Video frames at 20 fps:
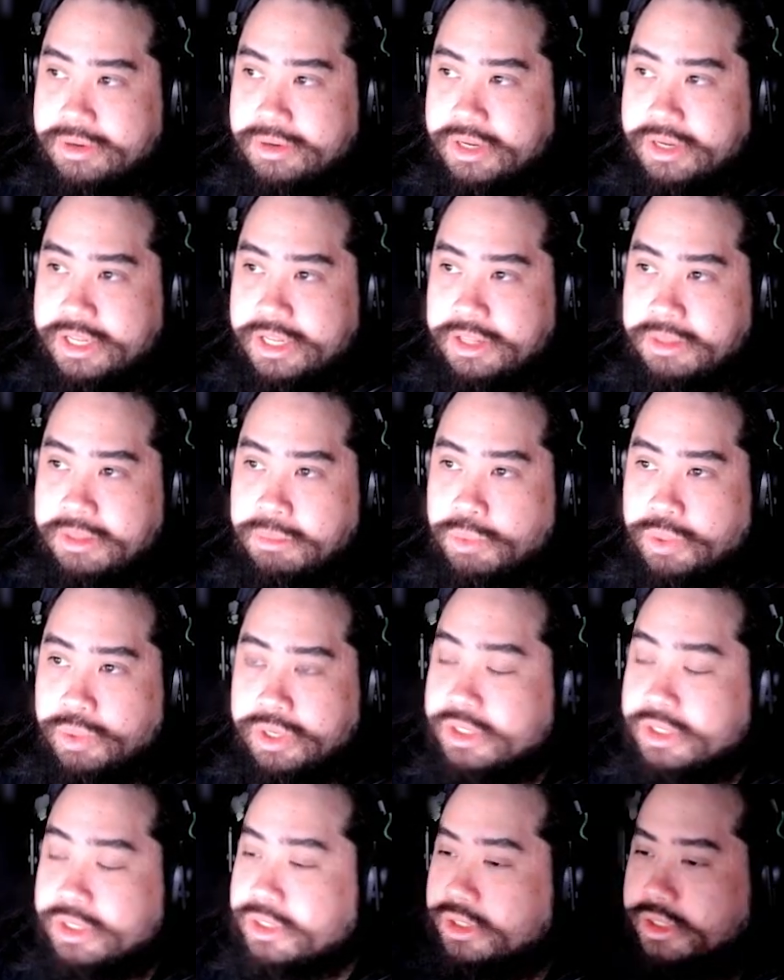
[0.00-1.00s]
in the
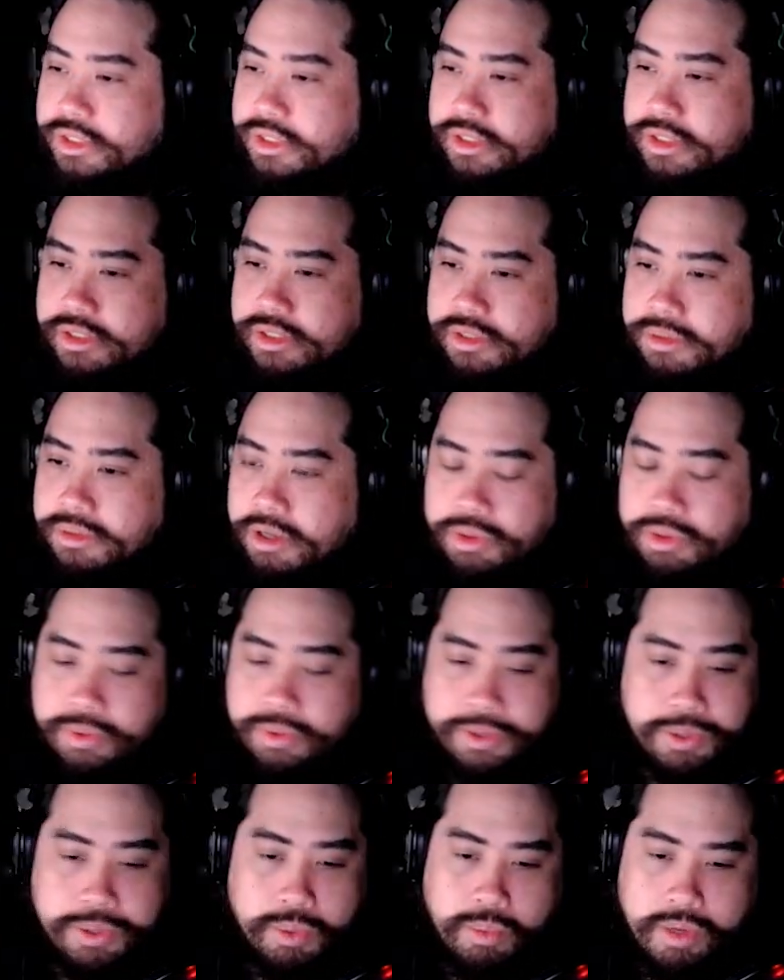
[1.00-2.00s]
morning. Although I
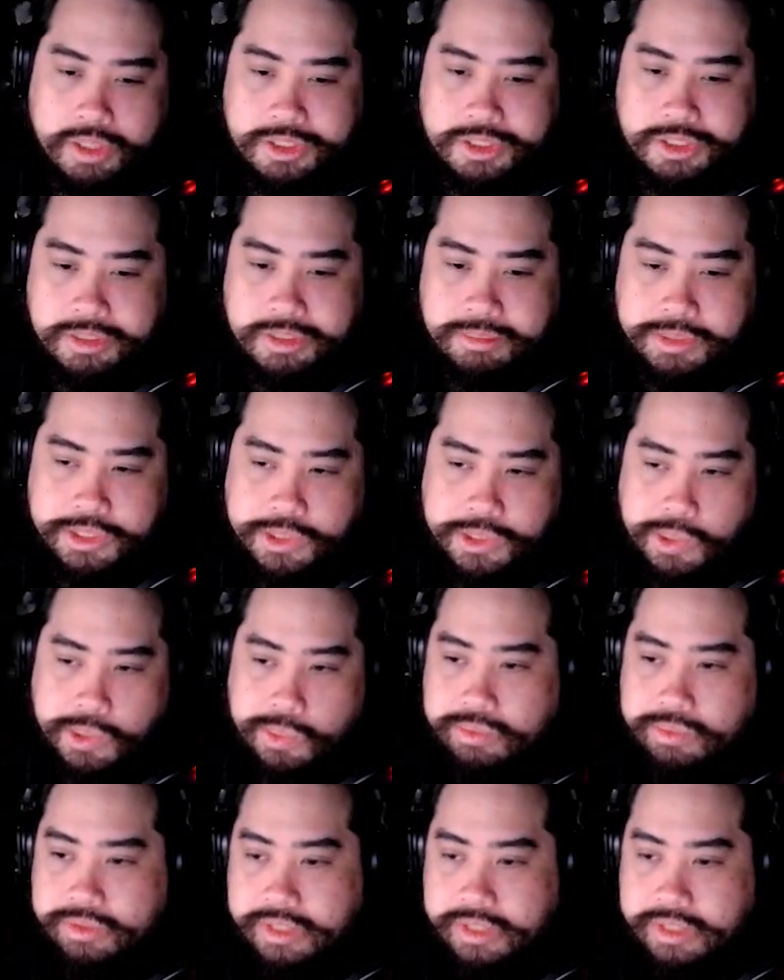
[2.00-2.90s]
don't watch them, so